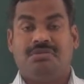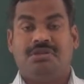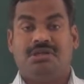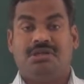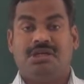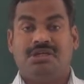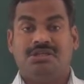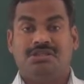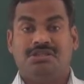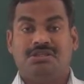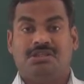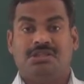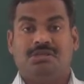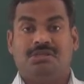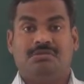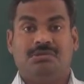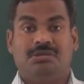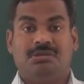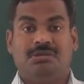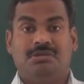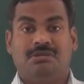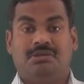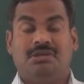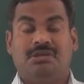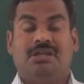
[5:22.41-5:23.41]
That is nothing
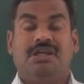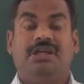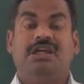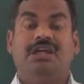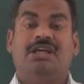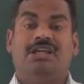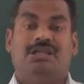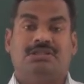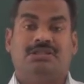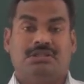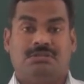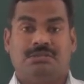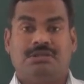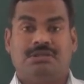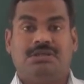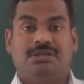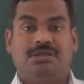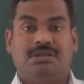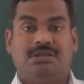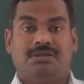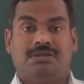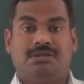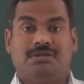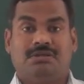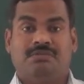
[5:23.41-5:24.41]
but n-type
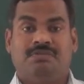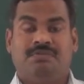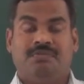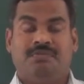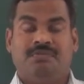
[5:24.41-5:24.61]
semiconductor.